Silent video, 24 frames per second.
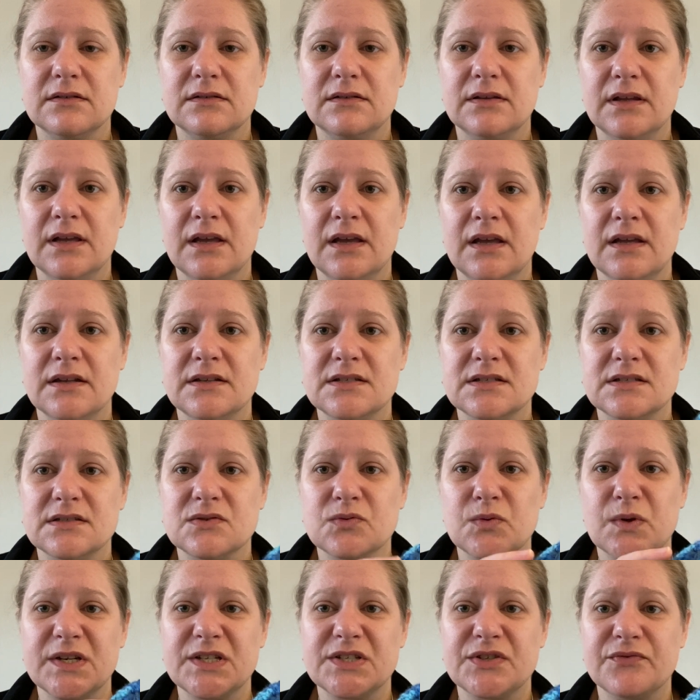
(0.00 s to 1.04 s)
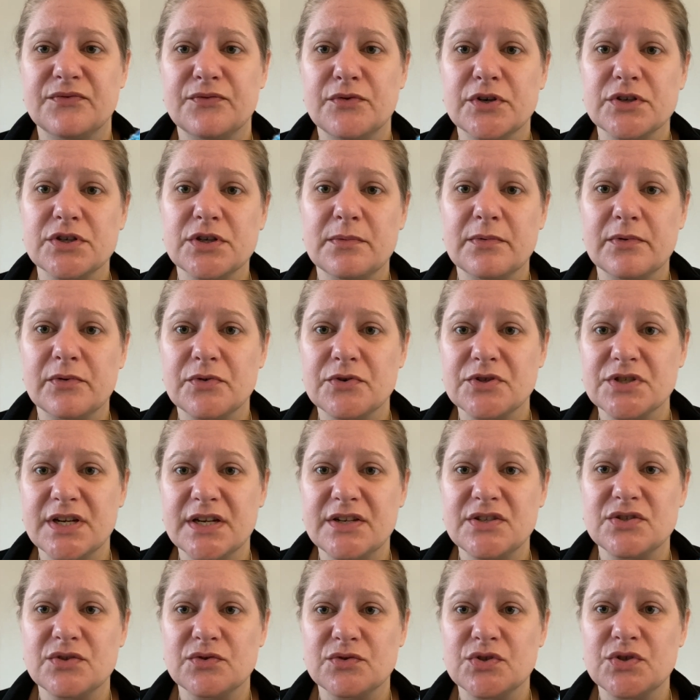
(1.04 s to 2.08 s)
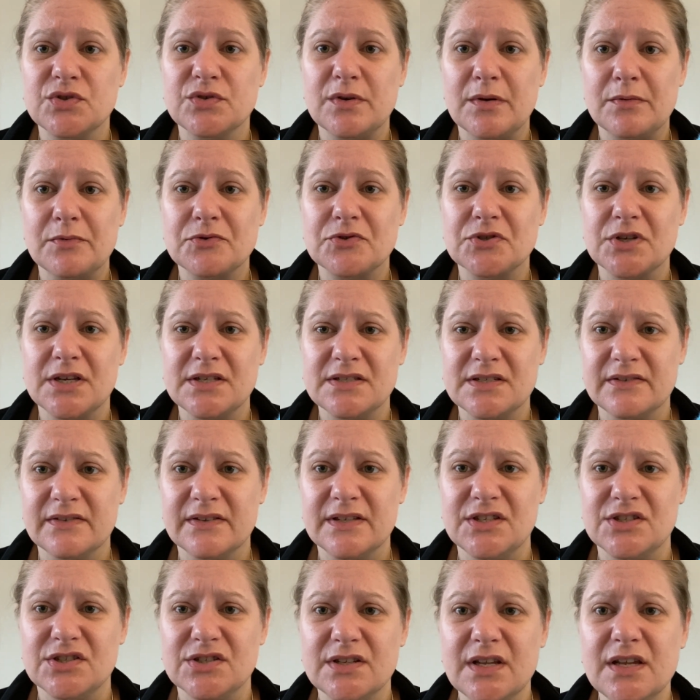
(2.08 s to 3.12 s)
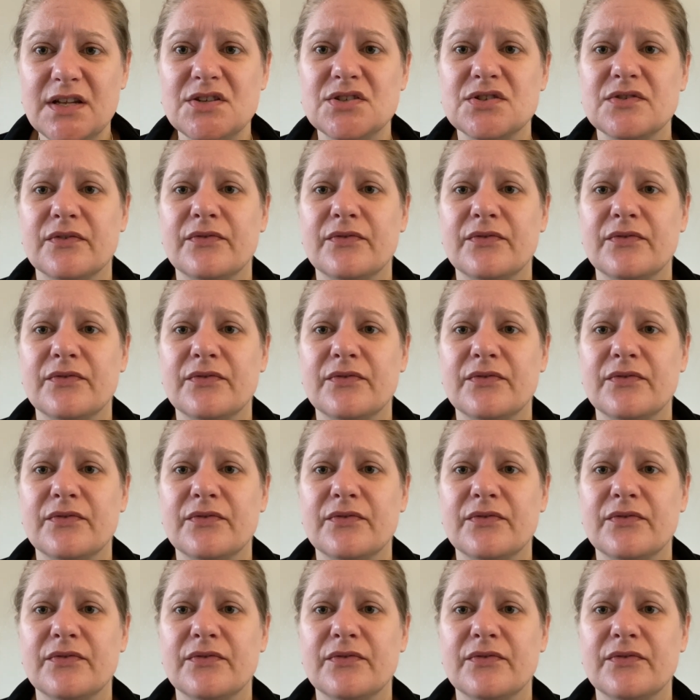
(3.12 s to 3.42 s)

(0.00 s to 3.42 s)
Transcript: did 24 double crochets, so 2 double crochets in each stitch.